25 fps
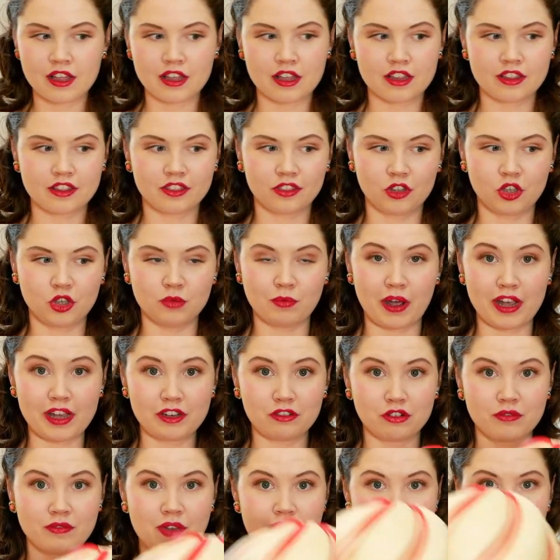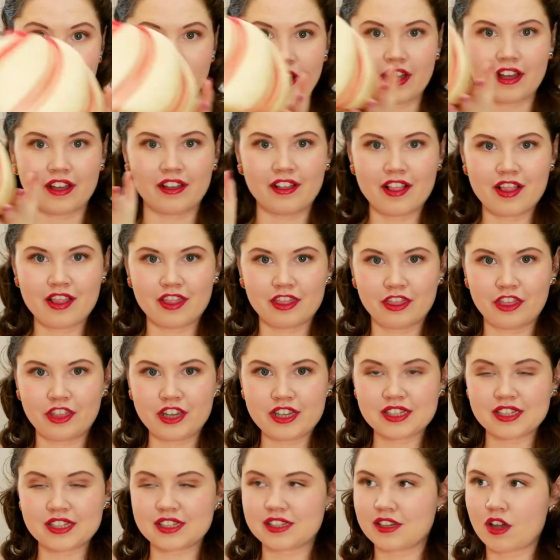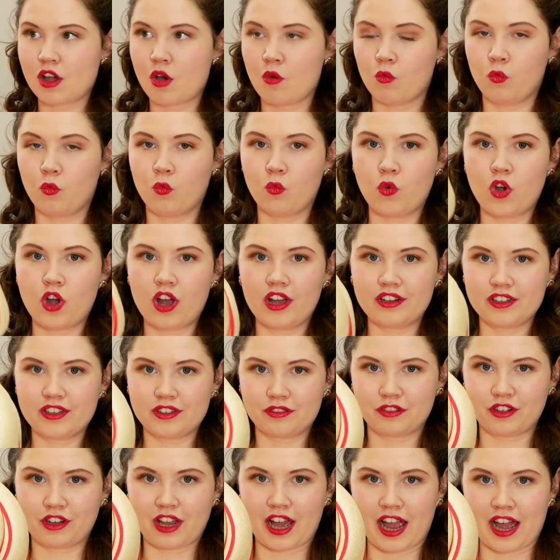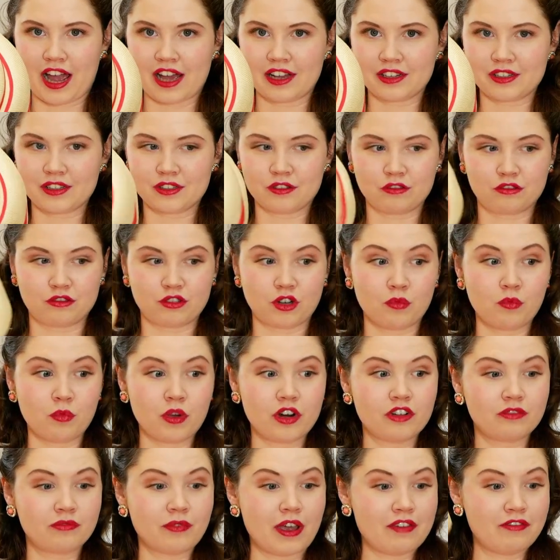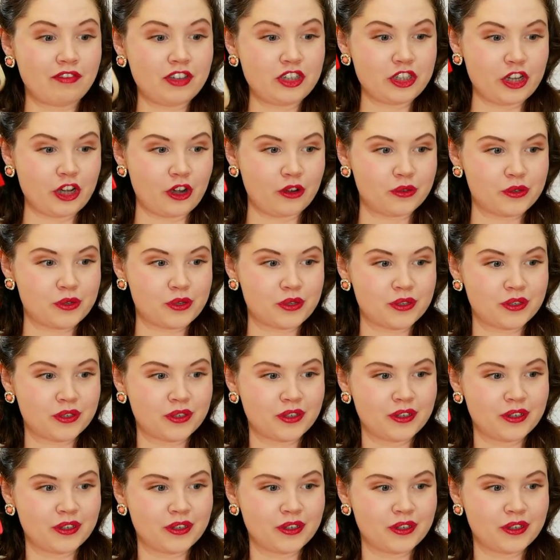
You might remember this wonderful hat from one of my videos.